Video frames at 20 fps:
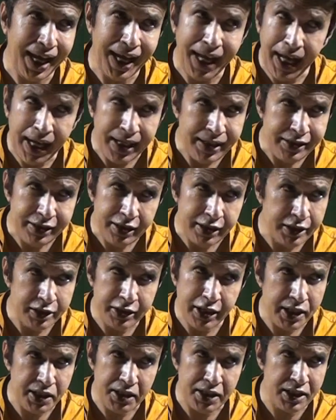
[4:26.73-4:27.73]
and
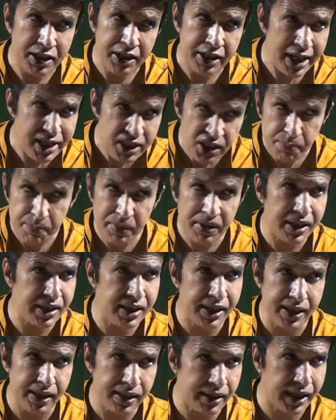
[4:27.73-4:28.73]
they're
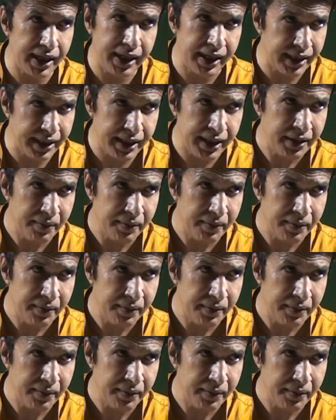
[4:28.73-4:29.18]
desperately looking